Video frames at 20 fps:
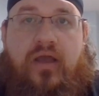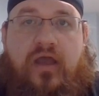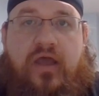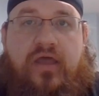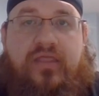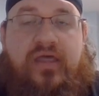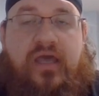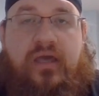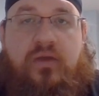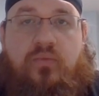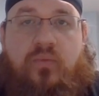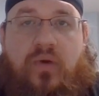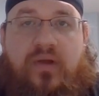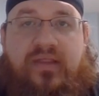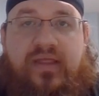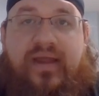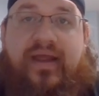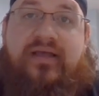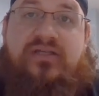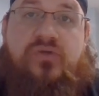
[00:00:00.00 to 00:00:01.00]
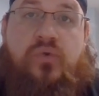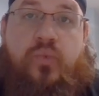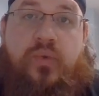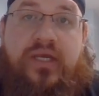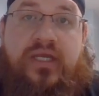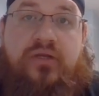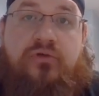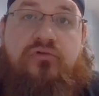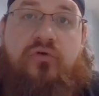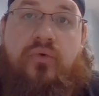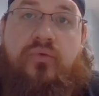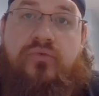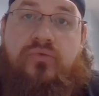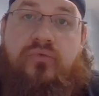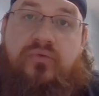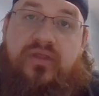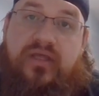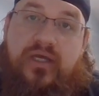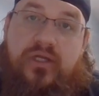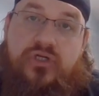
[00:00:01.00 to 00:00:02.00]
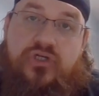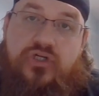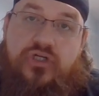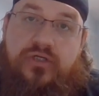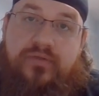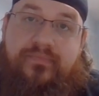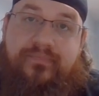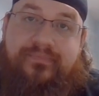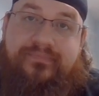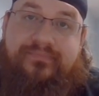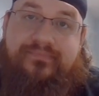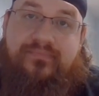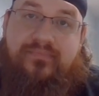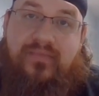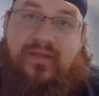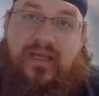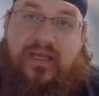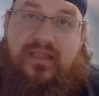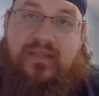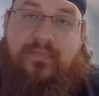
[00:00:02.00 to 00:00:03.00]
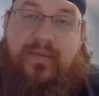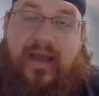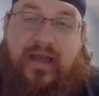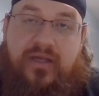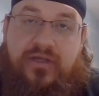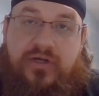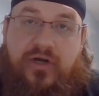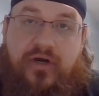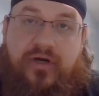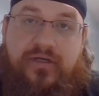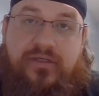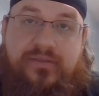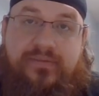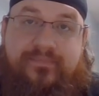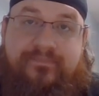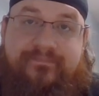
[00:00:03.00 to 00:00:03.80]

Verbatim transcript: than one that has a weed growing through the engine in the backyard.